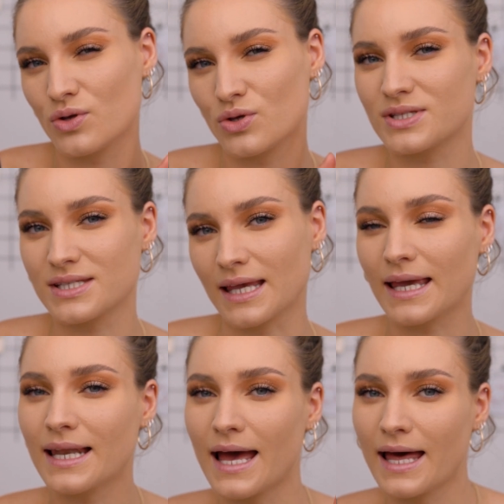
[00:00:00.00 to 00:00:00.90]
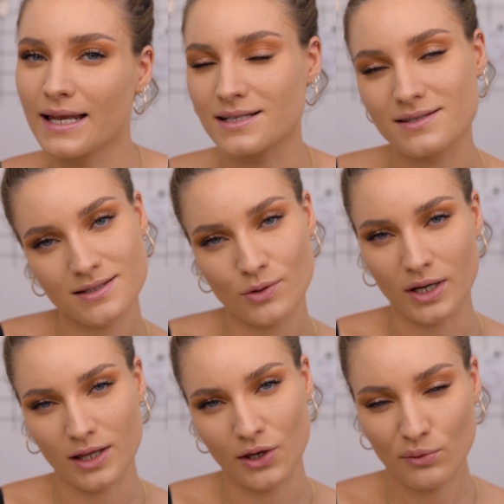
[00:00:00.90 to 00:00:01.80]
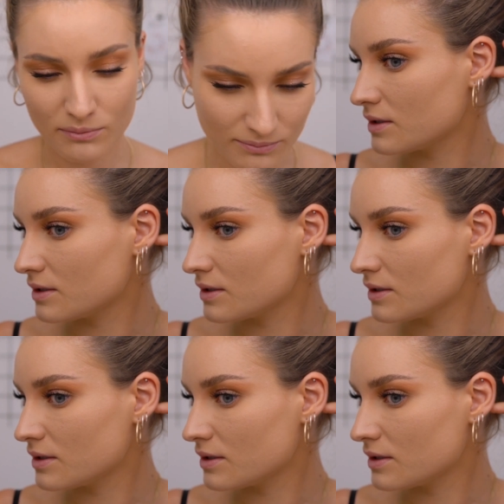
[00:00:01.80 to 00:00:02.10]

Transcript: you see it, and it's quite cute.